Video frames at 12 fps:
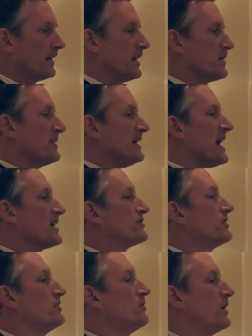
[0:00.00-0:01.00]
Let me
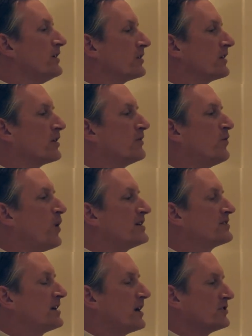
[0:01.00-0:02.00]
ask you what your little
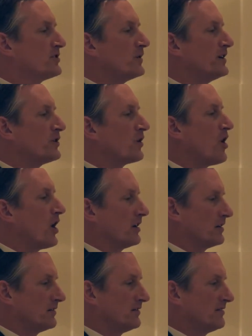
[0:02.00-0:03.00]
voice tells you in your heart.